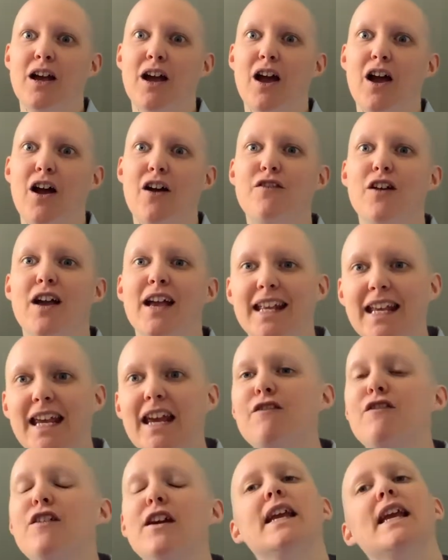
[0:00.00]
Of
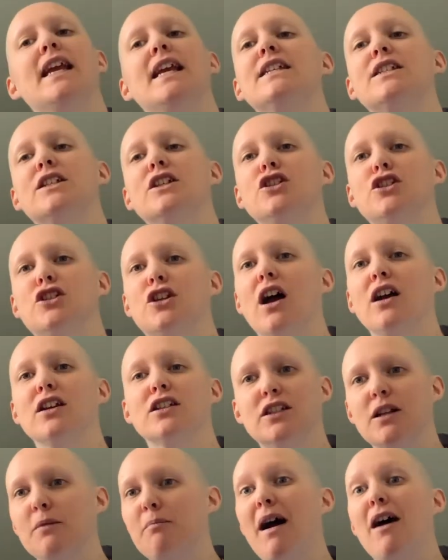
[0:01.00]
giving isn't just
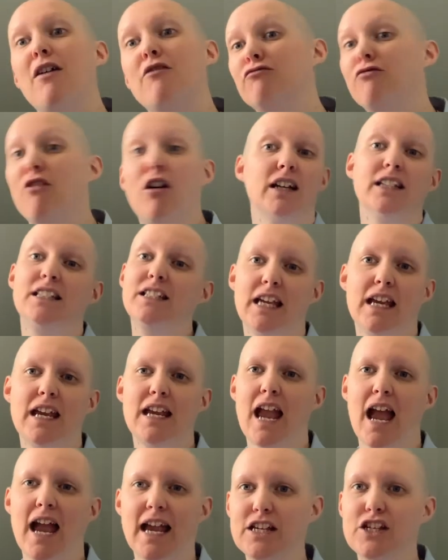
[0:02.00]
about writing
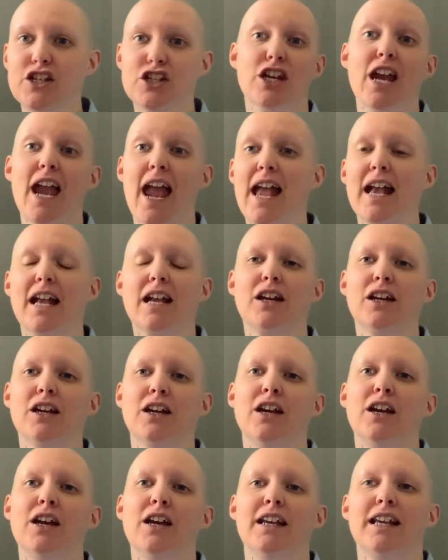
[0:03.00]
a check.
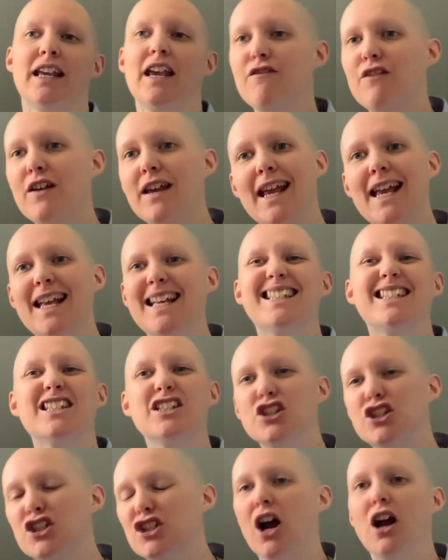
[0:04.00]
Giving
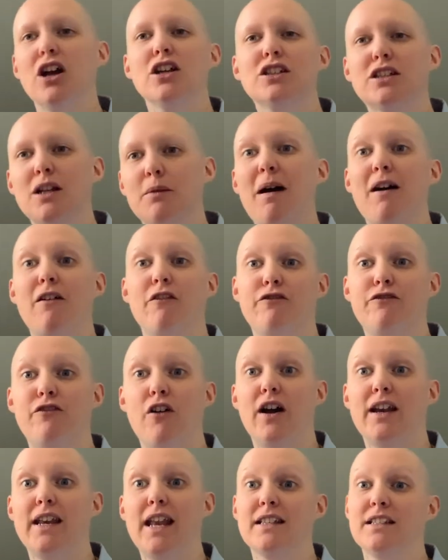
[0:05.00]
isn't just about
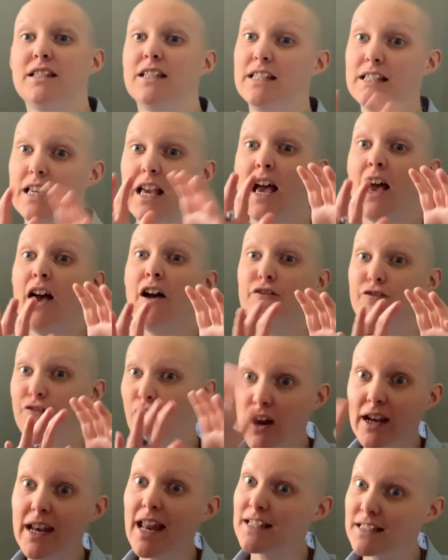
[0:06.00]
finances.
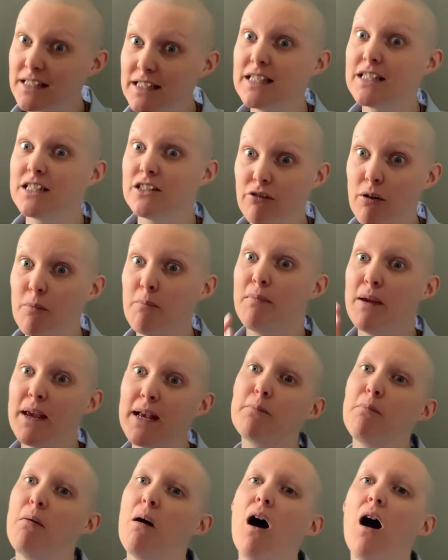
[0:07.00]
Finances are a big
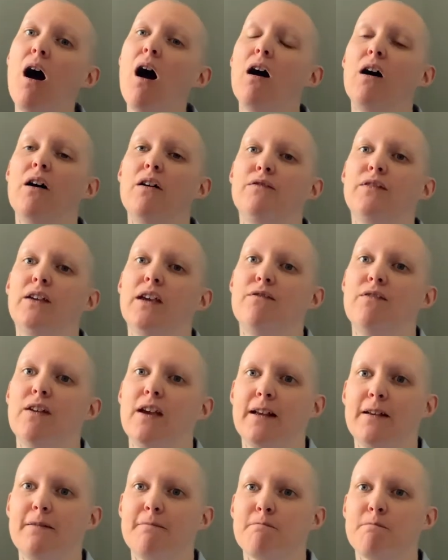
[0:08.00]
part of
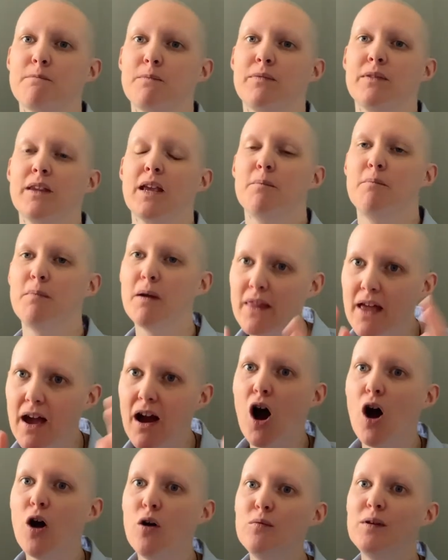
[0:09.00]
giving, but they're
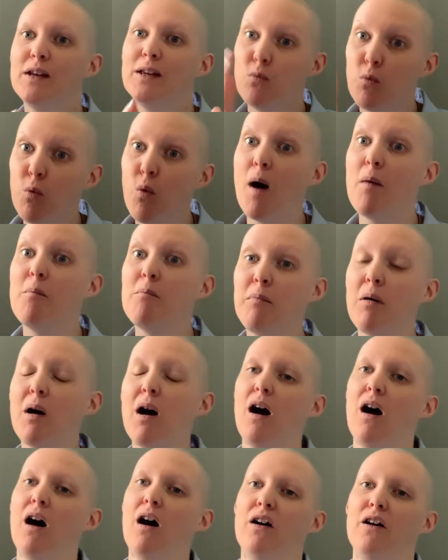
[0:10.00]
only one
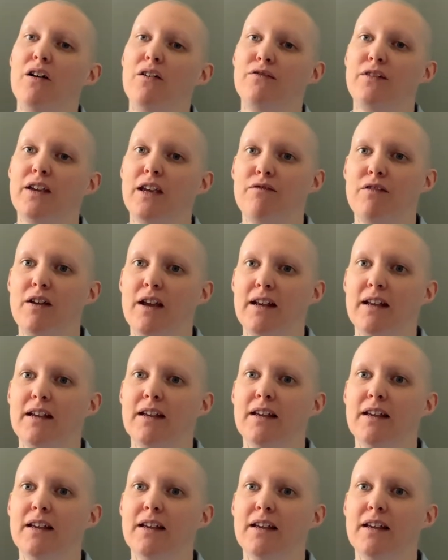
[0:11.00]
part of giving.